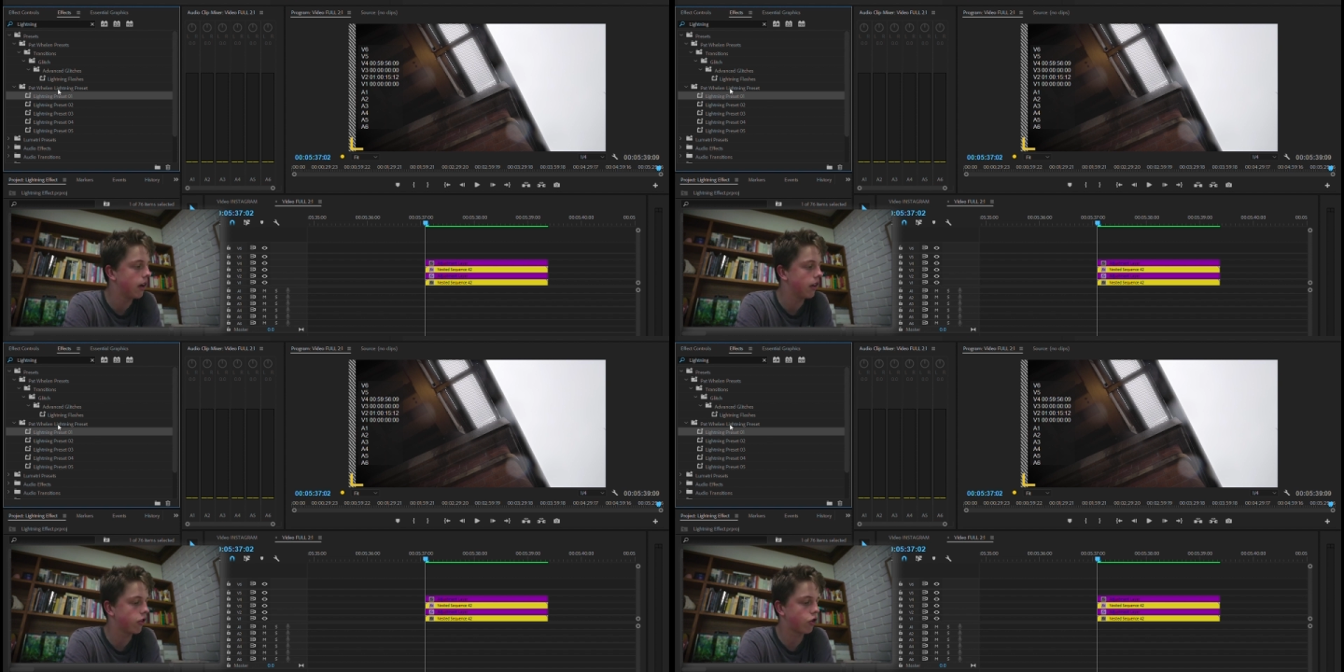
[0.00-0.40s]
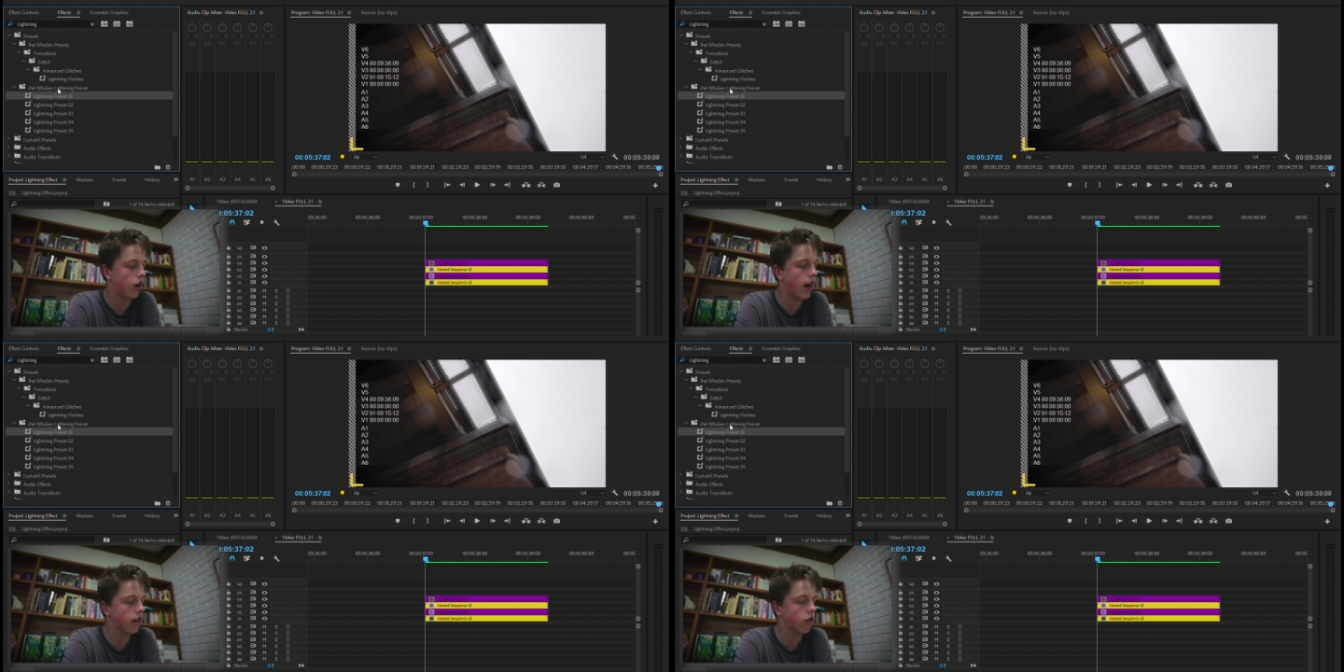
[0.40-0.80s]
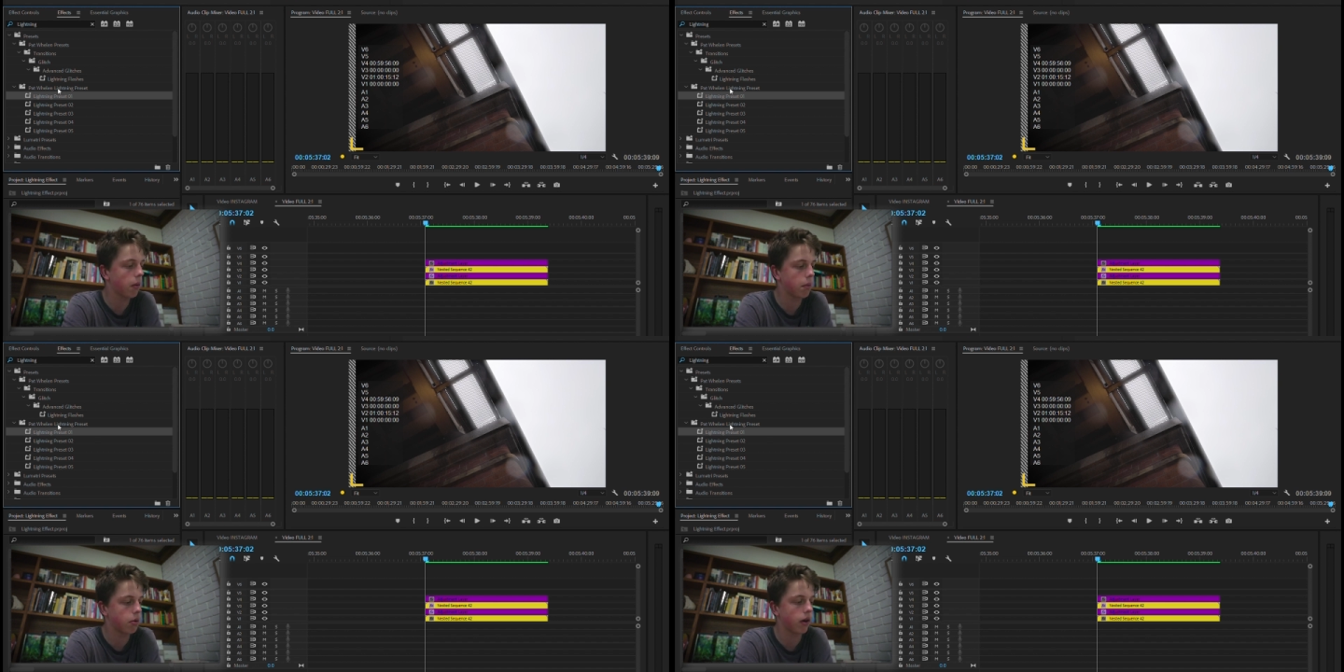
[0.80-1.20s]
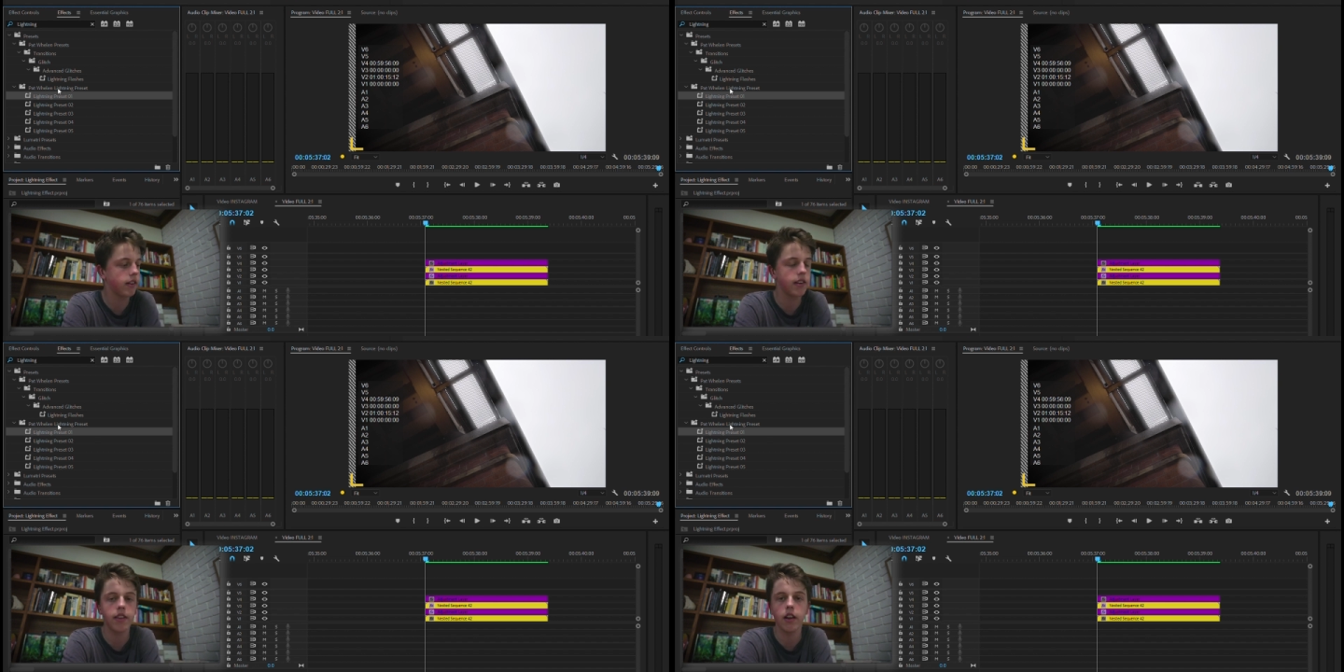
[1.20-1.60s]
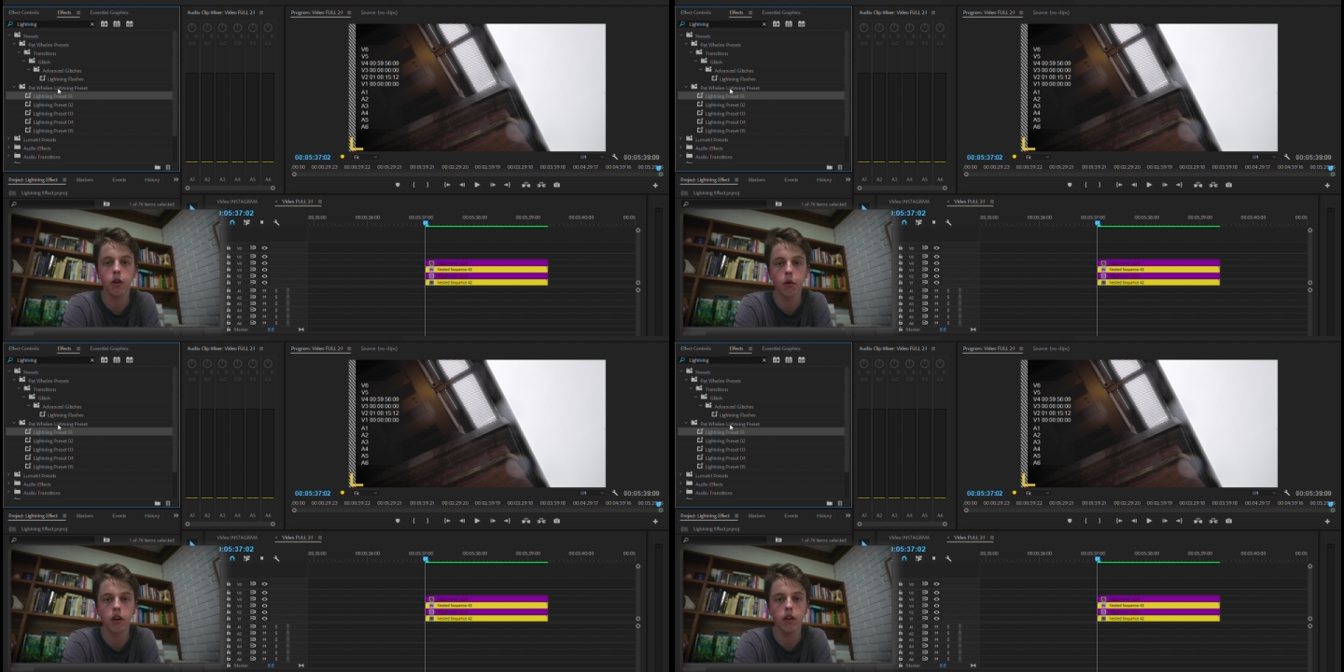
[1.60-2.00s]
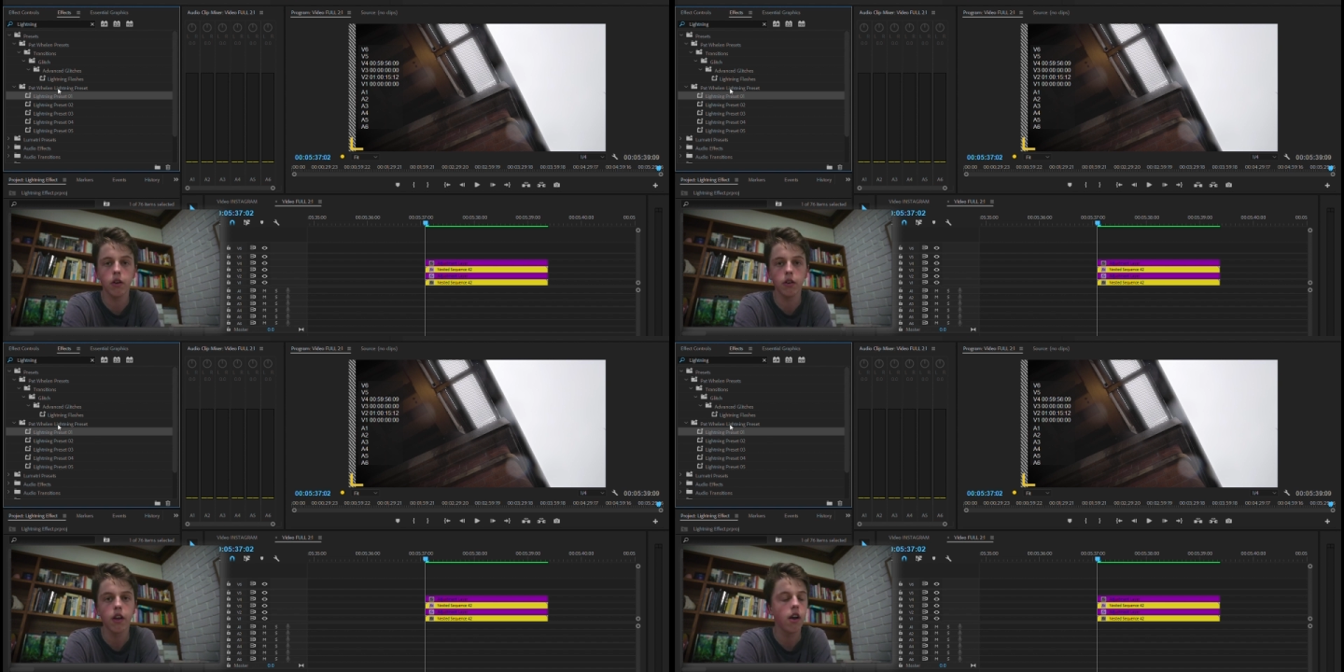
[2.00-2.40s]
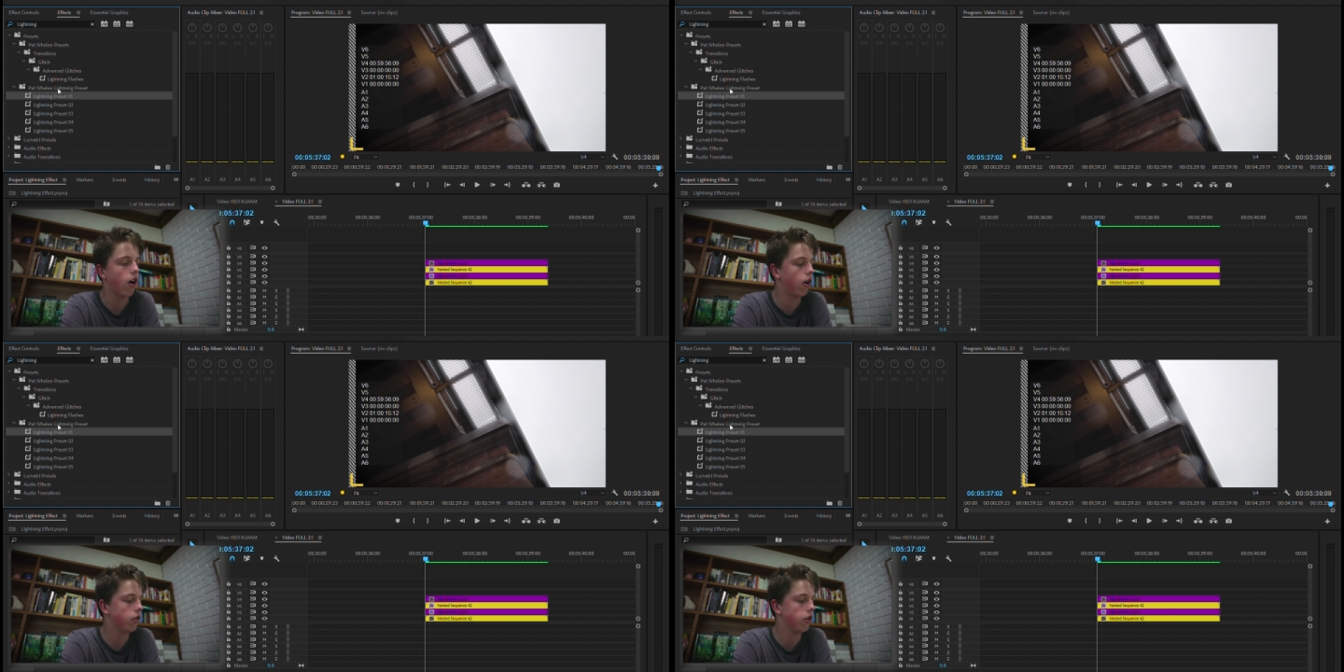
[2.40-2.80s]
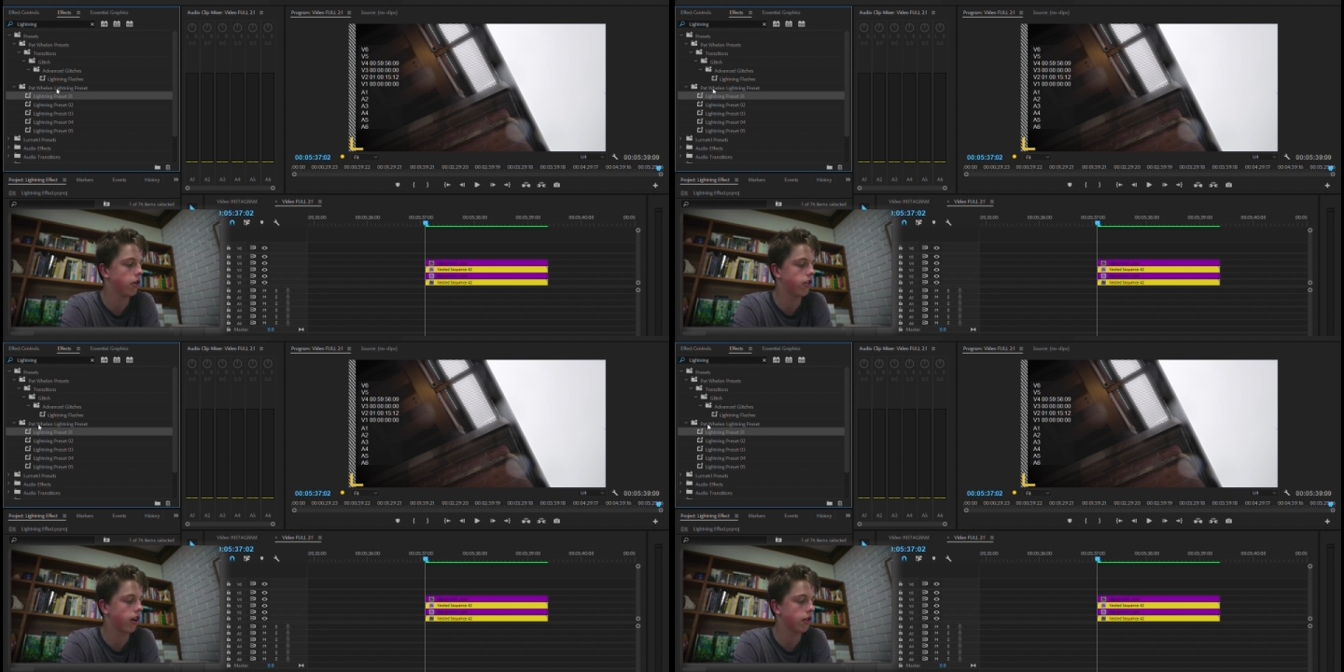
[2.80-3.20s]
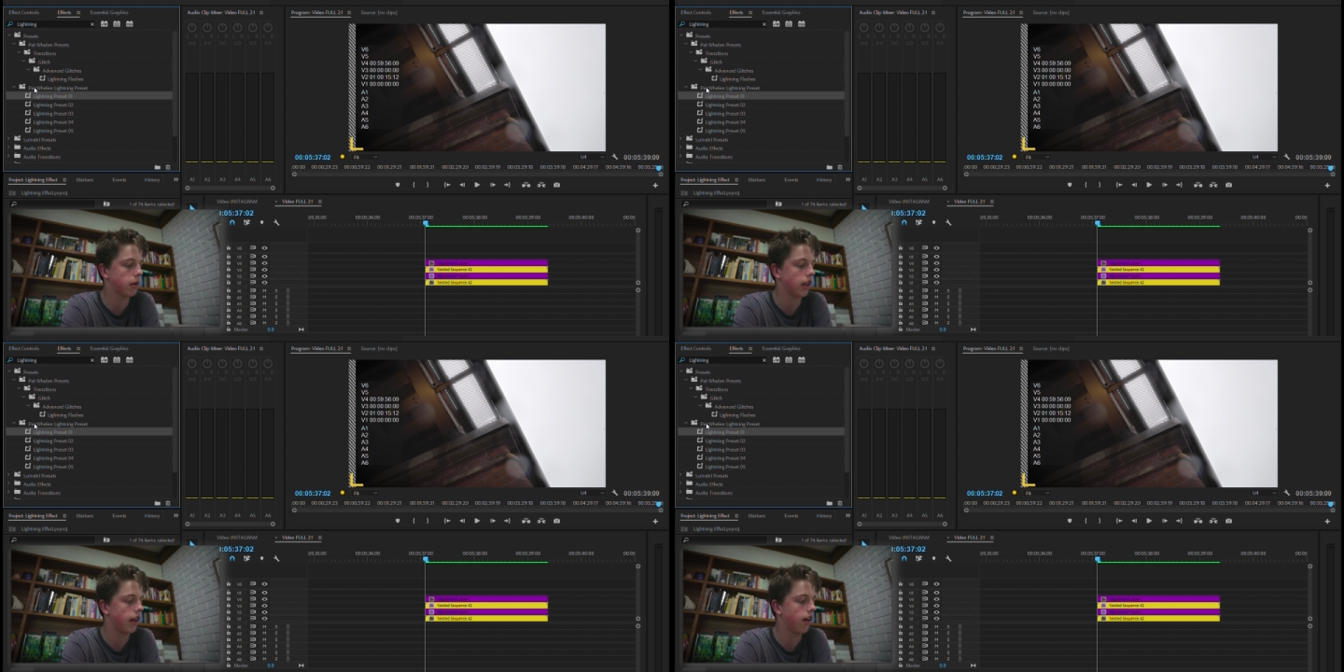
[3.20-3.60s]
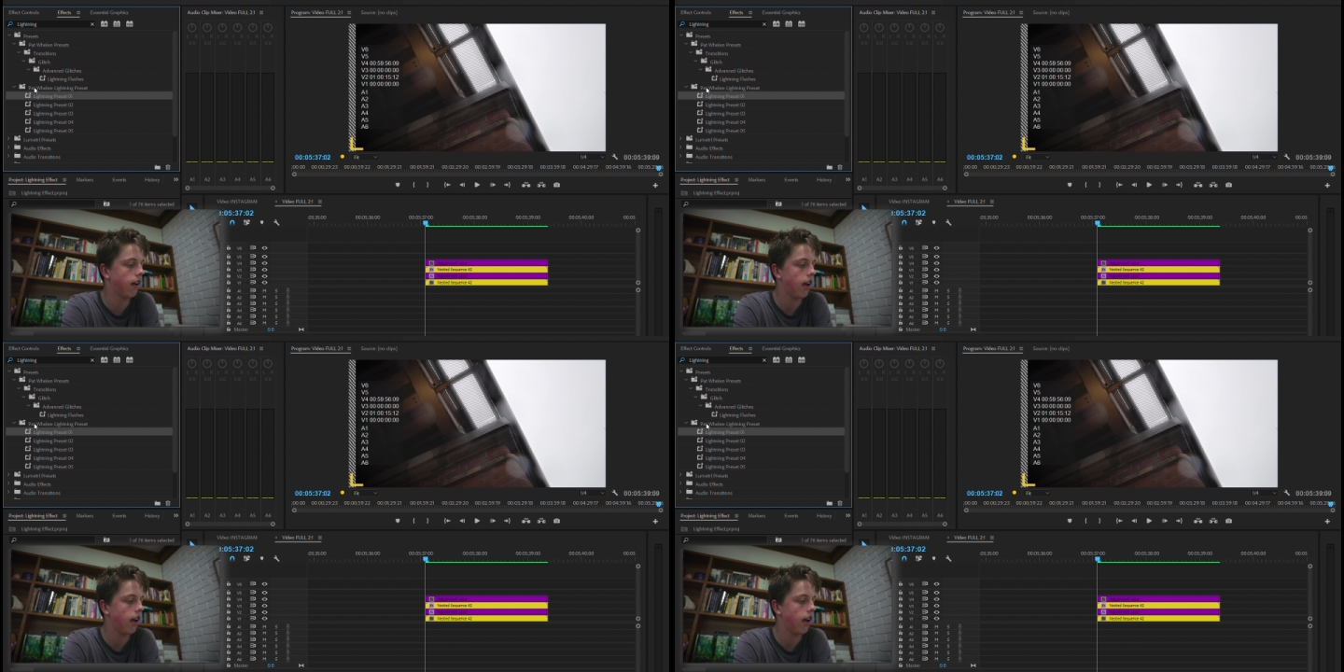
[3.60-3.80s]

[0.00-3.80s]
Just drag and drop the preset that you want to use onto your adjustment layer,